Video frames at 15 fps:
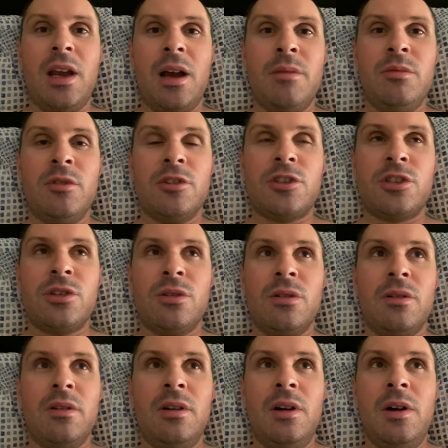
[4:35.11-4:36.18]
I'm not
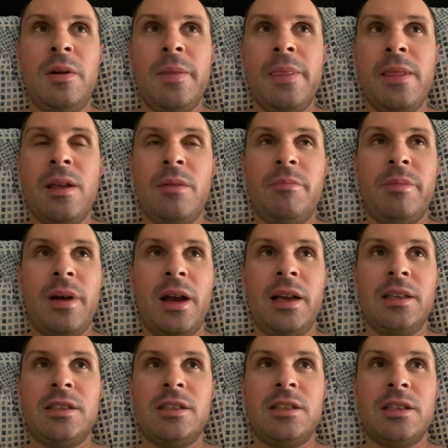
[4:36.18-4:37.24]
sure, but
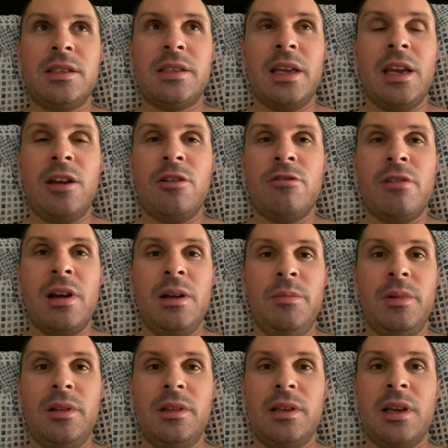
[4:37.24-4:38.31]
it's just incredible.